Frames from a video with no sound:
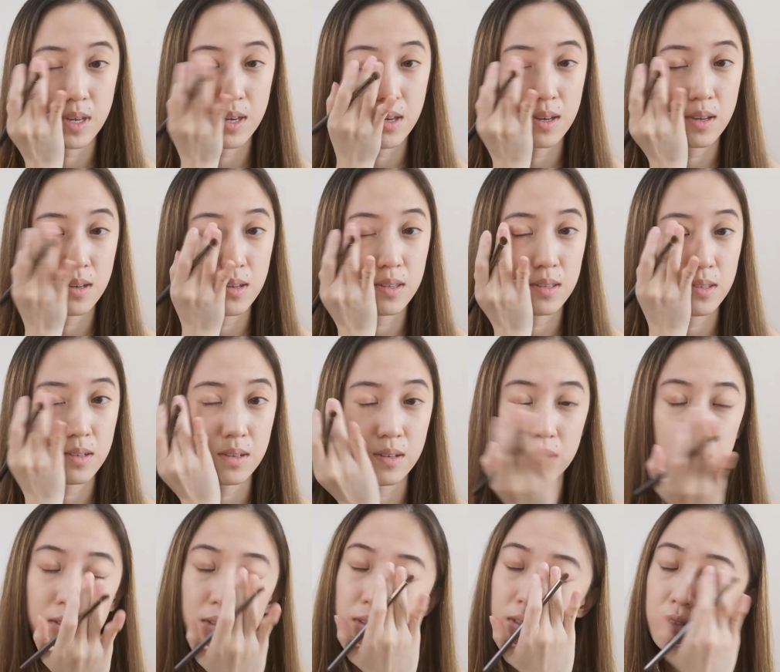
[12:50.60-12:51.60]
And
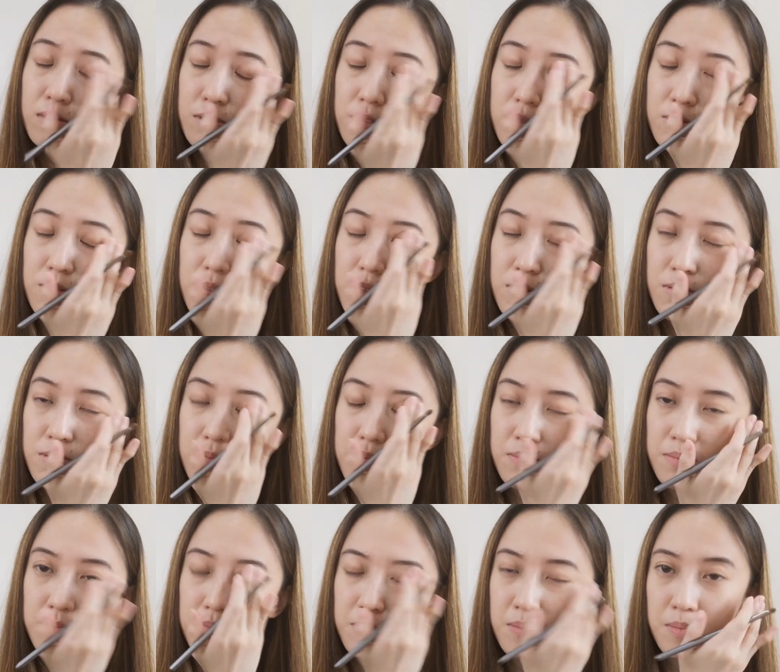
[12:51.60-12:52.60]
just
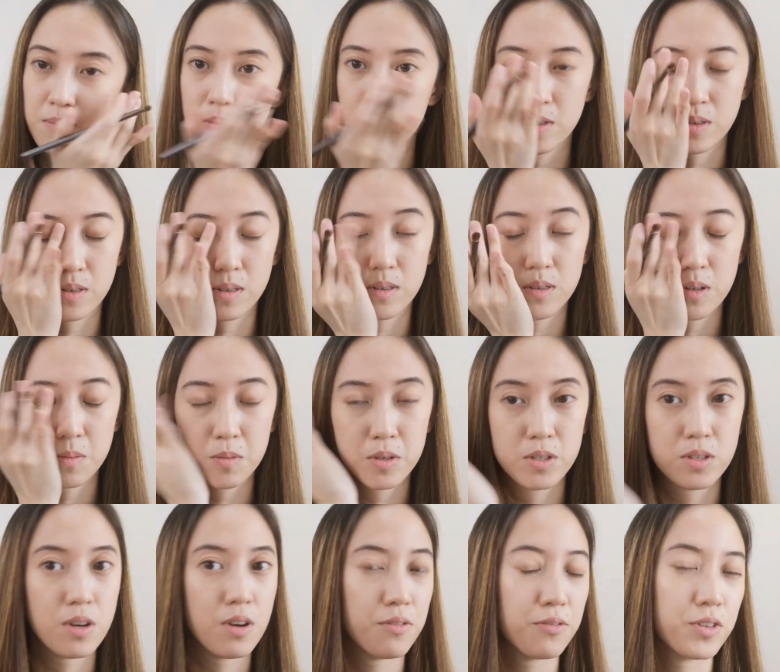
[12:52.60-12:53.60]
rub
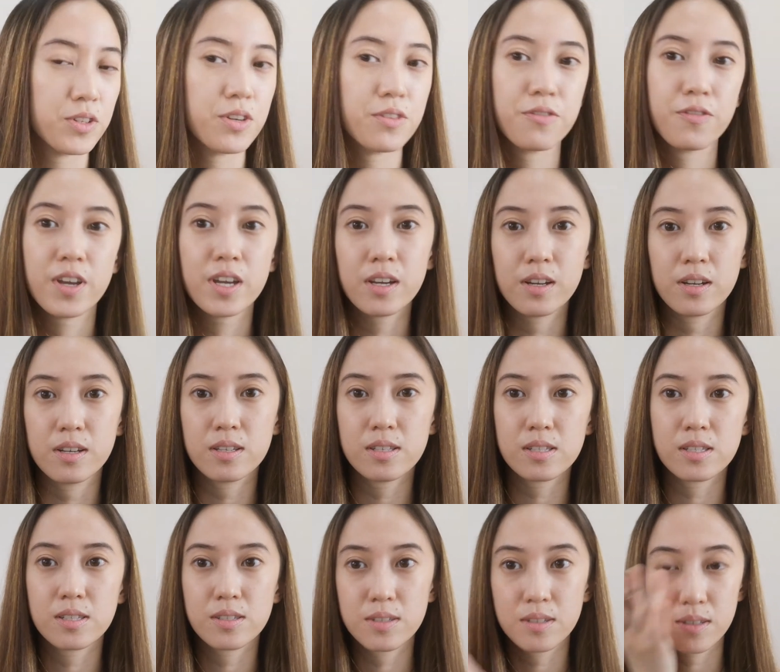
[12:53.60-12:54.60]
it off with your
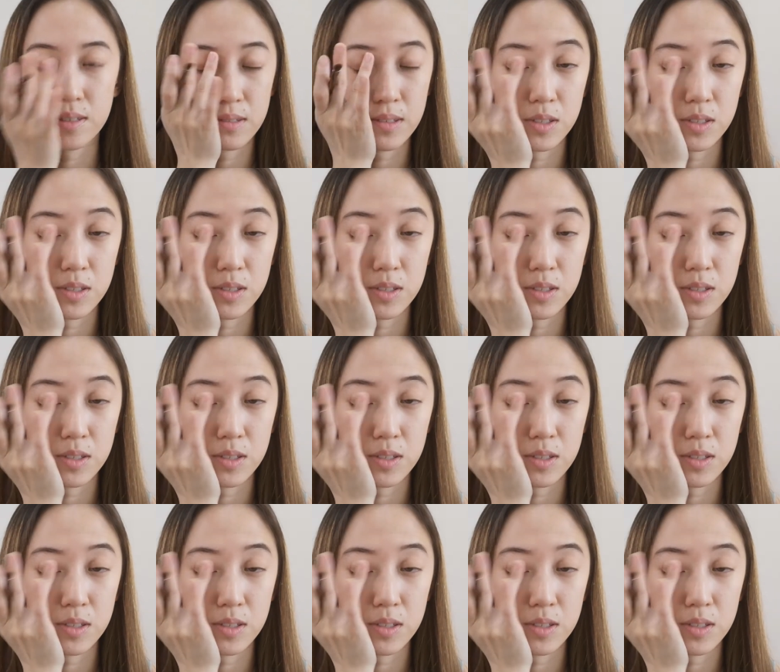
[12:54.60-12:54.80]
fingers